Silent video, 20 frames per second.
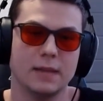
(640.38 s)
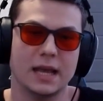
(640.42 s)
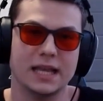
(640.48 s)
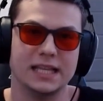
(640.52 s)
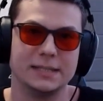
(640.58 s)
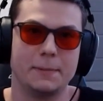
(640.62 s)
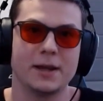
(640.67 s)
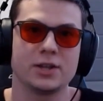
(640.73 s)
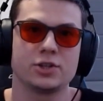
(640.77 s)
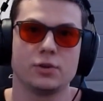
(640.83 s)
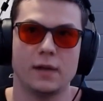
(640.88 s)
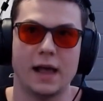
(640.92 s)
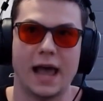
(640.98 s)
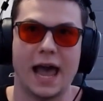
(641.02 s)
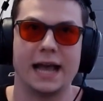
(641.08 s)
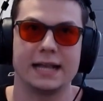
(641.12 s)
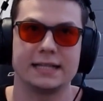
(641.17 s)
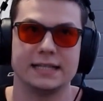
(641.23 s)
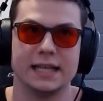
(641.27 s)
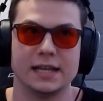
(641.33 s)
special
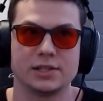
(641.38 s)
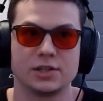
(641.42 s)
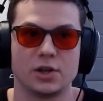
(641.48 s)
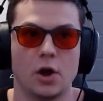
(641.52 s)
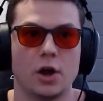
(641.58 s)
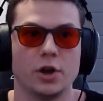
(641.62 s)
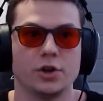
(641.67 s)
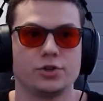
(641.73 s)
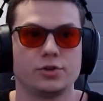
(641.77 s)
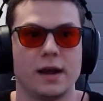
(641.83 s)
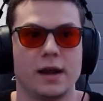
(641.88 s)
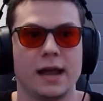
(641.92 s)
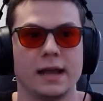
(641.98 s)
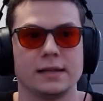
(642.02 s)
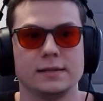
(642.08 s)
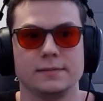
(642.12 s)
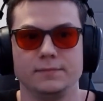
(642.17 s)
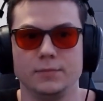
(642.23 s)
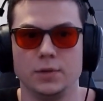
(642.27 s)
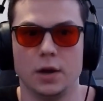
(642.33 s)
access
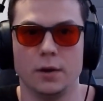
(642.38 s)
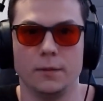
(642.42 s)
contract,